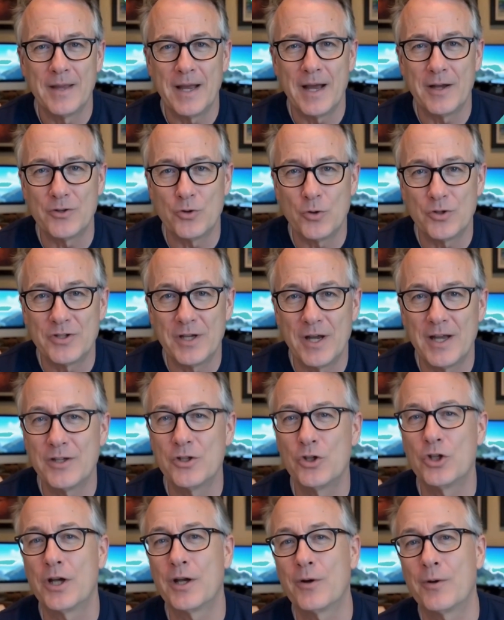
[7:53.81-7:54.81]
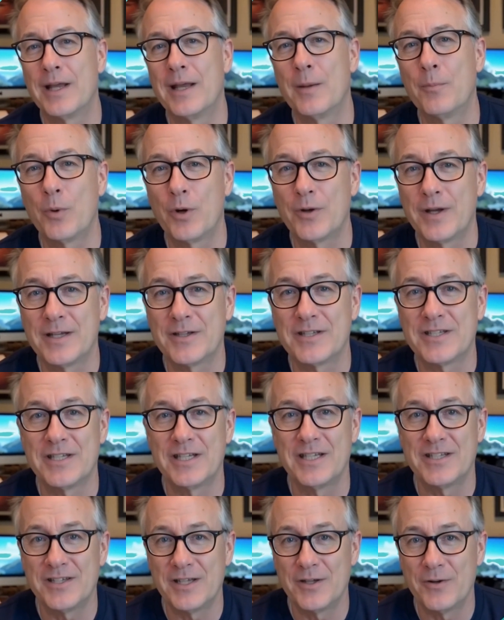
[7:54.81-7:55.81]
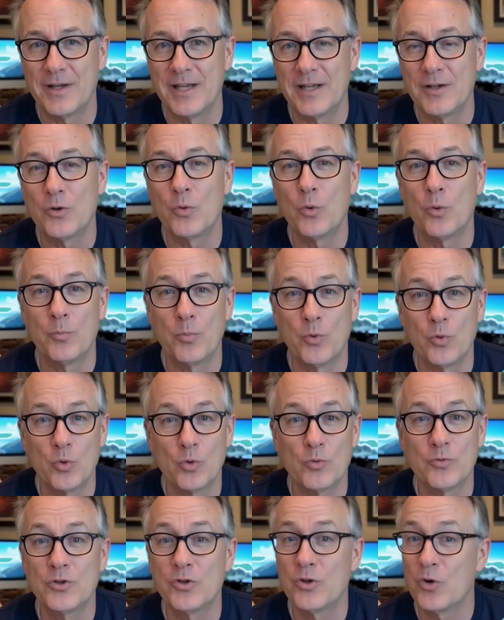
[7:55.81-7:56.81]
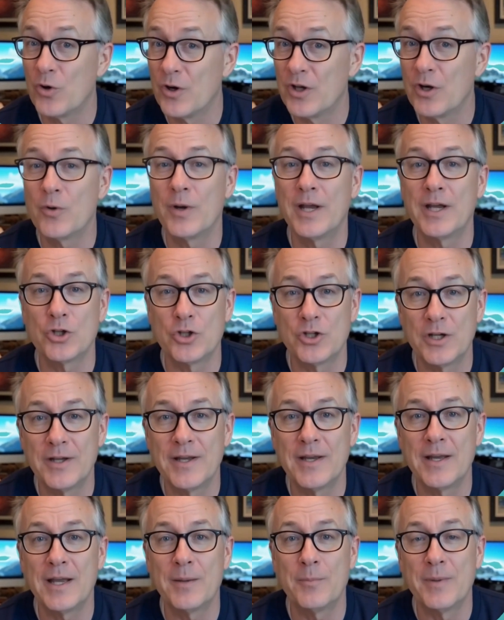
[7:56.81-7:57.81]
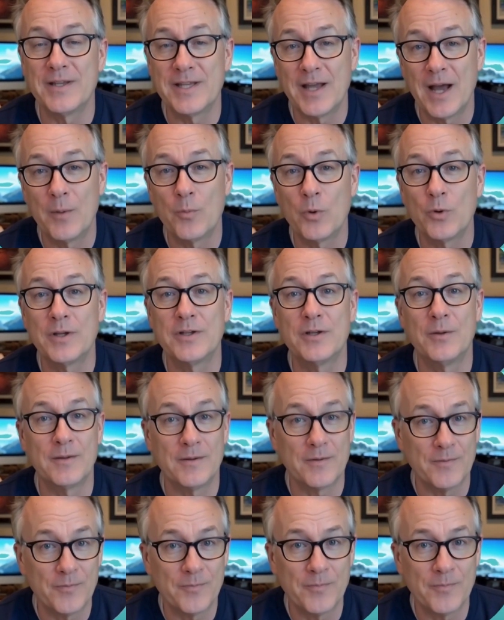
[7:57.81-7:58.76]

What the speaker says: Exercise gently but consistently to improve circulation and metabolism.